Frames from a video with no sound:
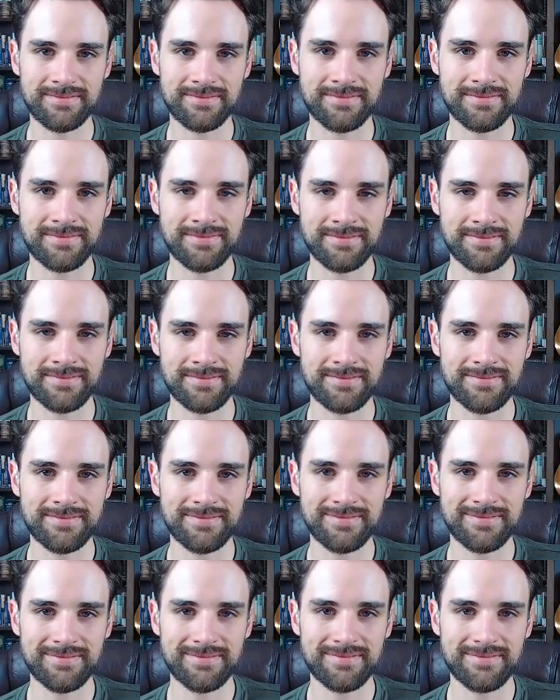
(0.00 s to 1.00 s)

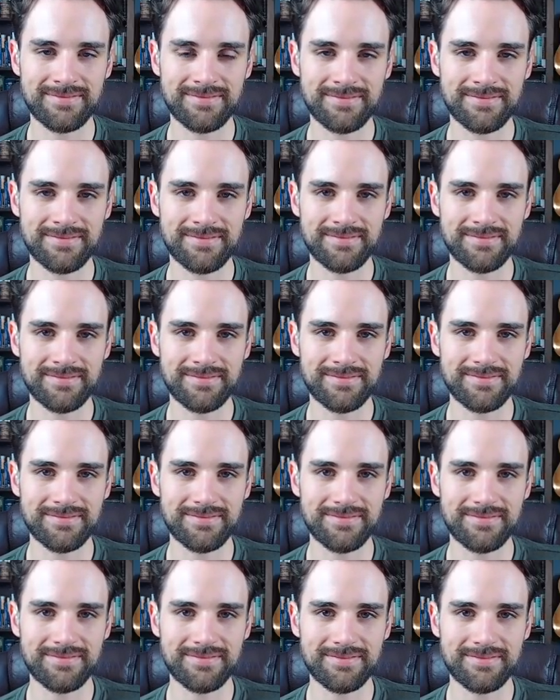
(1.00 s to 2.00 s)

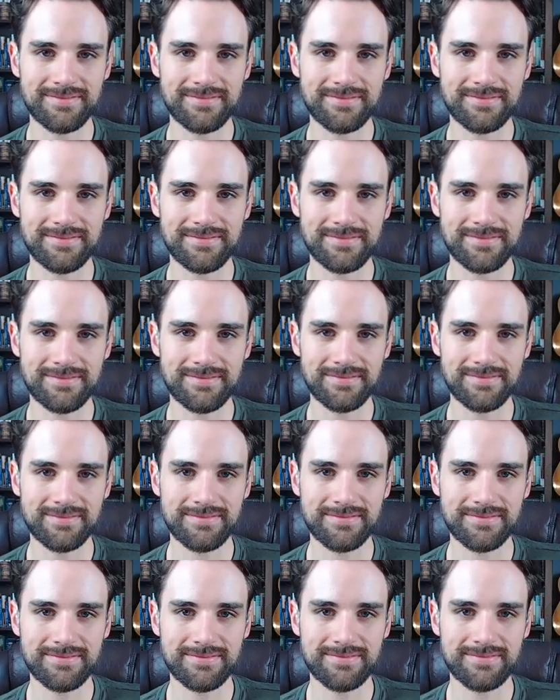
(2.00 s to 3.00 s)

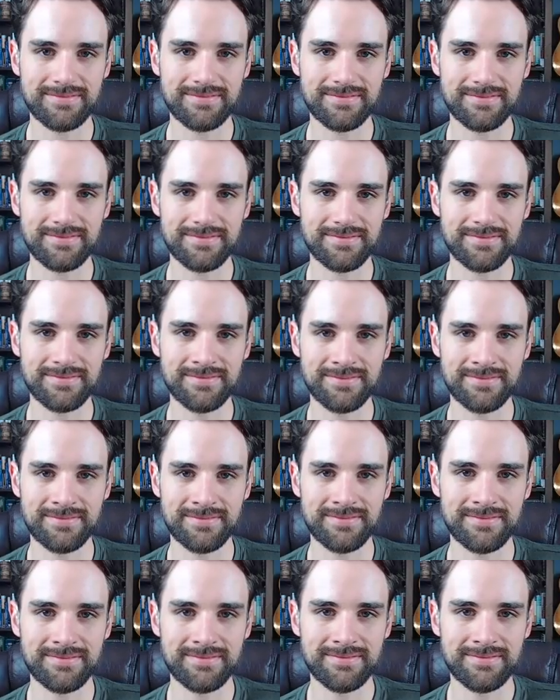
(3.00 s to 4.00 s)

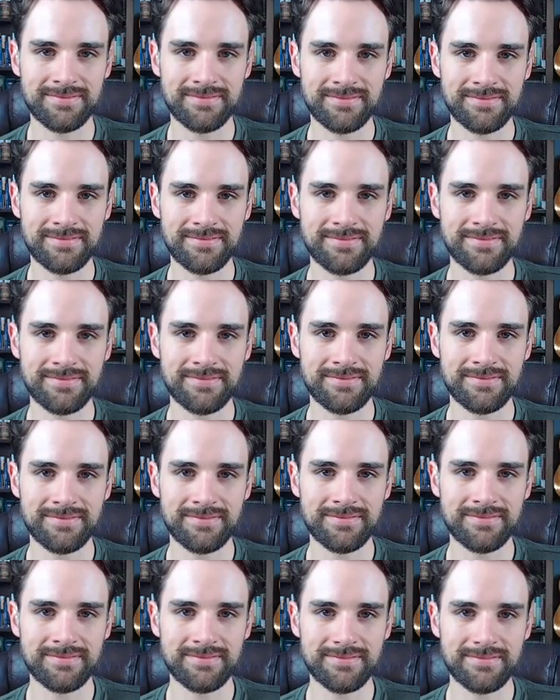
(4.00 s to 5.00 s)

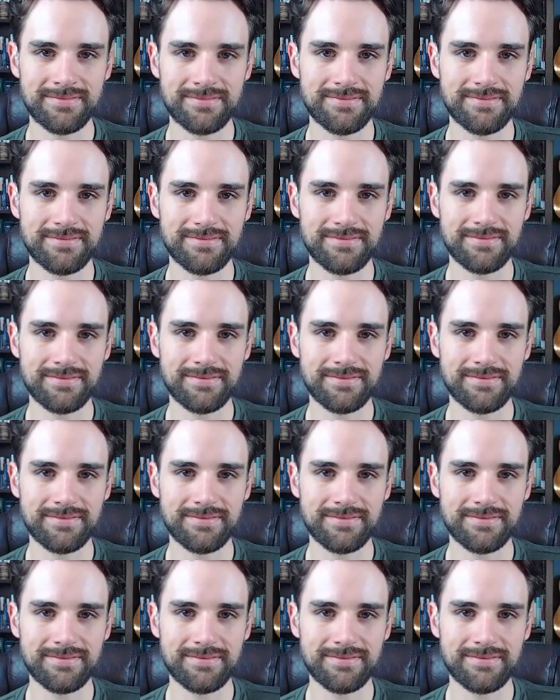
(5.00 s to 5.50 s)
[no speech]